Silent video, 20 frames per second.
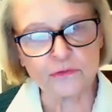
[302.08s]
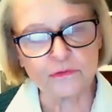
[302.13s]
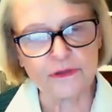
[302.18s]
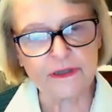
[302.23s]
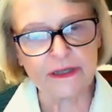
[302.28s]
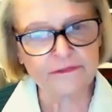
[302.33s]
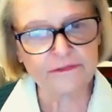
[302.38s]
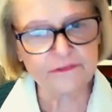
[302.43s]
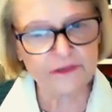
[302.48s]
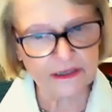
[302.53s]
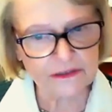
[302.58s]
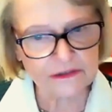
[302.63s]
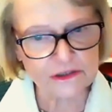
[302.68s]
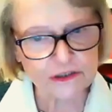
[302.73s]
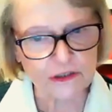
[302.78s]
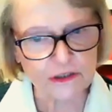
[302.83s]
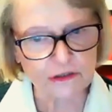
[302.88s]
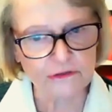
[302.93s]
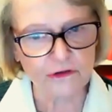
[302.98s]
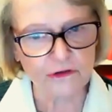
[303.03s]
to the
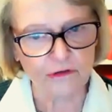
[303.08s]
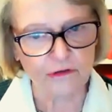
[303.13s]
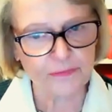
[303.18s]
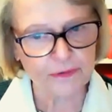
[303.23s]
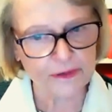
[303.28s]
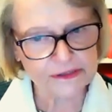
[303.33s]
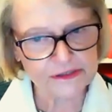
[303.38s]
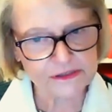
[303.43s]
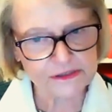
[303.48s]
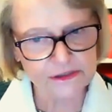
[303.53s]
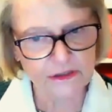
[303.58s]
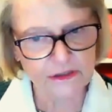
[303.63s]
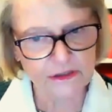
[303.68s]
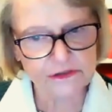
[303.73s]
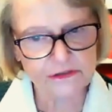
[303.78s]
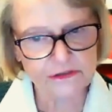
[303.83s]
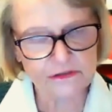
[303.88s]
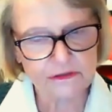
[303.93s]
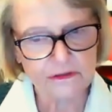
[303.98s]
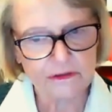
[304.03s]
attention of
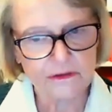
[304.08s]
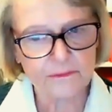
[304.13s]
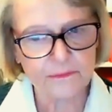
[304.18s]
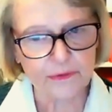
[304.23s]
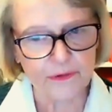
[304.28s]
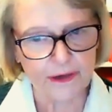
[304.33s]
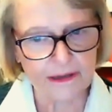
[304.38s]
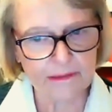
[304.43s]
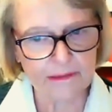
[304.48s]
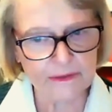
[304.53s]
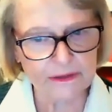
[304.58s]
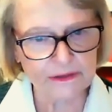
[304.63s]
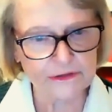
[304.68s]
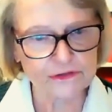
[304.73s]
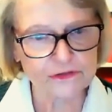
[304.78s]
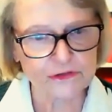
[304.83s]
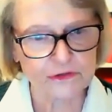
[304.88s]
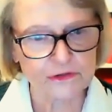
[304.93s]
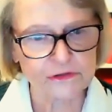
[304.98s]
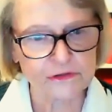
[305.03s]
presidents, prime
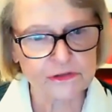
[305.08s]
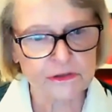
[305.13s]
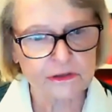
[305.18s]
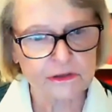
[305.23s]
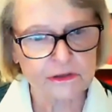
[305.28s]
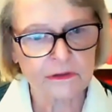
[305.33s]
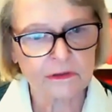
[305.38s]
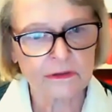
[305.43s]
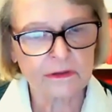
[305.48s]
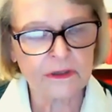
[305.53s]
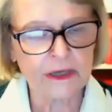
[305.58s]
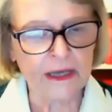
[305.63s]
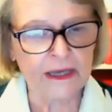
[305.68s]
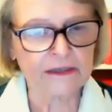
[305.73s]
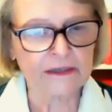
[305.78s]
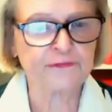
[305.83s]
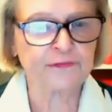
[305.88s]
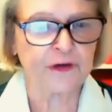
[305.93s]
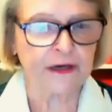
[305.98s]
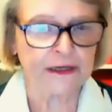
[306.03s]
ministers,
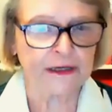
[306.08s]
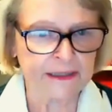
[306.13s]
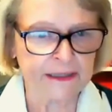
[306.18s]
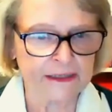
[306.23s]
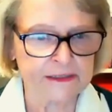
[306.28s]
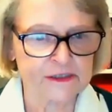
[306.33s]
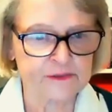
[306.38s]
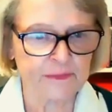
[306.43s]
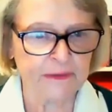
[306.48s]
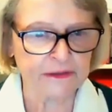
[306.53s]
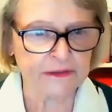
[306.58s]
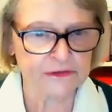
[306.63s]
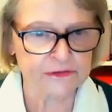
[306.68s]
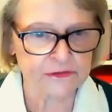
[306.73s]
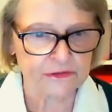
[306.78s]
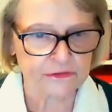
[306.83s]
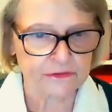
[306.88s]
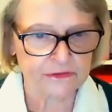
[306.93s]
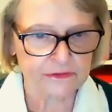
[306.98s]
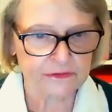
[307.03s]
and finance
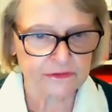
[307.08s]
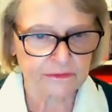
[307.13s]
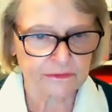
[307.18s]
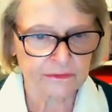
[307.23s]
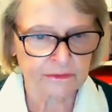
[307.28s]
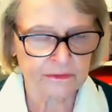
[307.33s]
ministers.